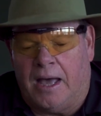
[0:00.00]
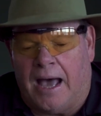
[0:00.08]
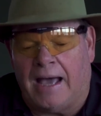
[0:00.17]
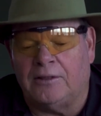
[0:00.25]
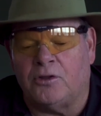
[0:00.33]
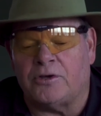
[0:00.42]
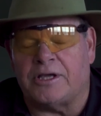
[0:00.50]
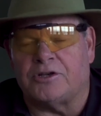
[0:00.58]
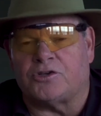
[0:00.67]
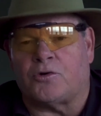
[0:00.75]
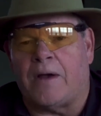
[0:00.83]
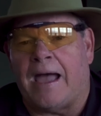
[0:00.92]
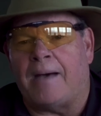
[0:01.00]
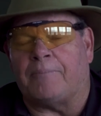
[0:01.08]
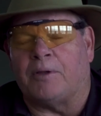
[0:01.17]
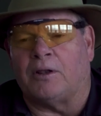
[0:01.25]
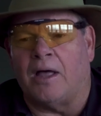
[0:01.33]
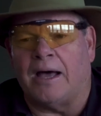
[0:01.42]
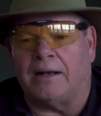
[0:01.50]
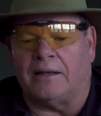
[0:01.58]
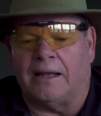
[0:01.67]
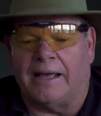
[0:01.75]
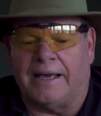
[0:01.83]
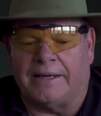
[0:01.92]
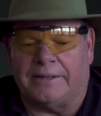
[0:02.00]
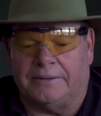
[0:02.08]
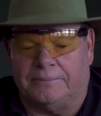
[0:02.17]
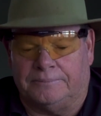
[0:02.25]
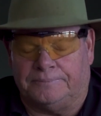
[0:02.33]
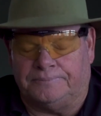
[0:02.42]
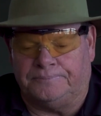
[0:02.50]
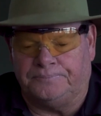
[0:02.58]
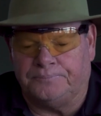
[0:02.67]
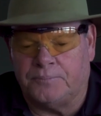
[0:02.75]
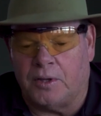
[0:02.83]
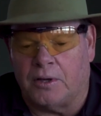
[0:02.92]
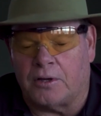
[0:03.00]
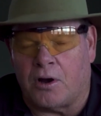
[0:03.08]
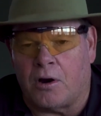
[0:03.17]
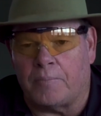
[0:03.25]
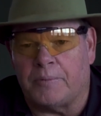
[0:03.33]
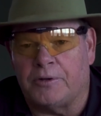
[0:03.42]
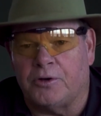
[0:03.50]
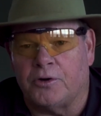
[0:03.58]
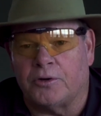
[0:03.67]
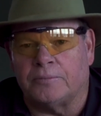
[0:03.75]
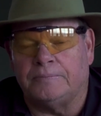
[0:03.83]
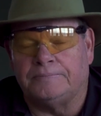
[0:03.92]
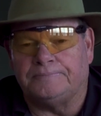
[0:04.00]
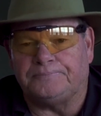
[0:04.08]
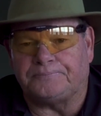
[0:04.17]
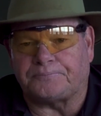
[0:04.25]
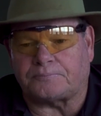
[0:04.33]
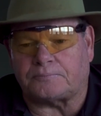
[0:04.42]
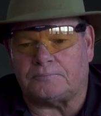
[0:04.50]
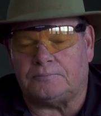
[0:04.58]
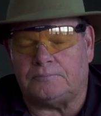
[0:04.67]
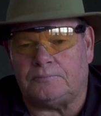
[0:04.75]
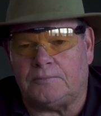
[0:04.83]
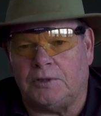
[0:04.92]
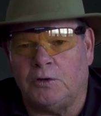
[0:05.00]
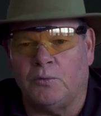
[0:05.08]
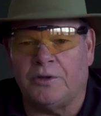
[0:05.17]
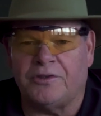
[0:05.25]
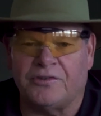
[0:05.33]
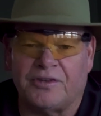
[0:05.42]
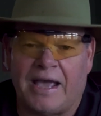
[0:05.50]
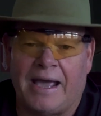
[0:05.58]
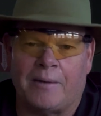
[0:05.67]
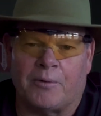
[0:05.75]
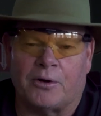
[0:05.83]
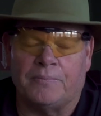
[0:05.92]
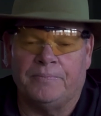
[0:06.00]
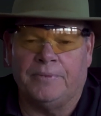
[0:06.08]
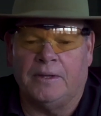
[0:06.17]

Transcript: I look at trap a lot like a carpenter with his hammer.